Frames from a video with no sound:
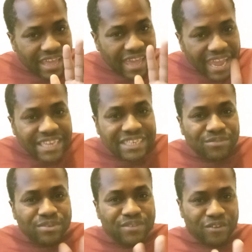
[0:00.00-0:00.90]
8
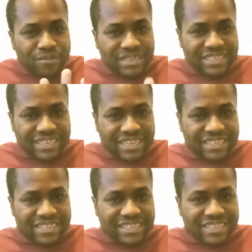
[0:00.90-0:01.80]
will develop
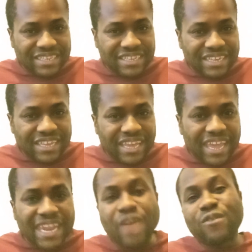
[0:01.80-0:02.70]
disease.
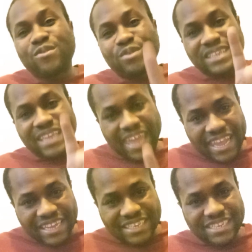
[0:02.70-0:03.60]
And out of those
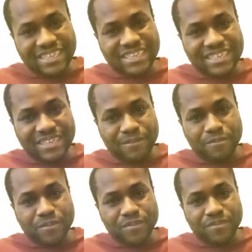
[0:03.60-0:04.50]
8,
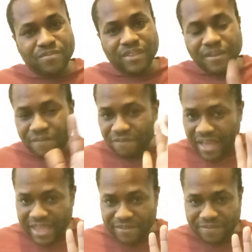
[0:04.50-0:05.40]

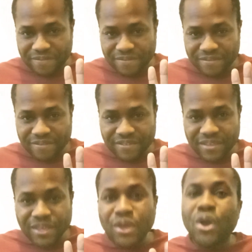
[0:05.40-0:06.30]
5
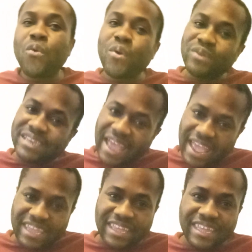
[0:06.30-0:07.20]
will
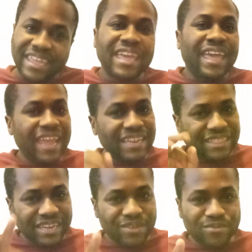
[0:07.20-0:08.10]
die
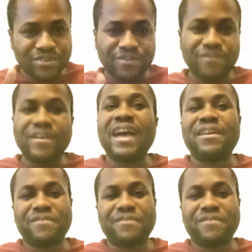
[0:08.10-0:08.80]
and 3 will survive.